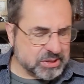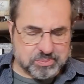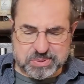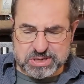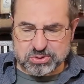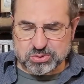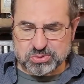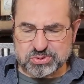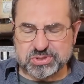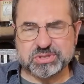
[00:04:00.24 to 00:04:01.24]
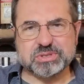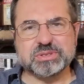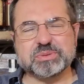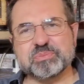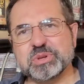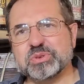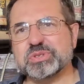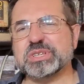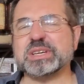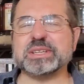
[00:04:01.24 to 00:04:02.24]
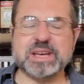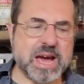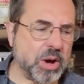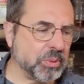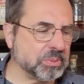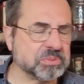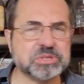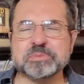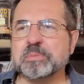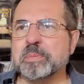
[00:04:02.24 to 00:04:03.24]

the Beatles music and the albums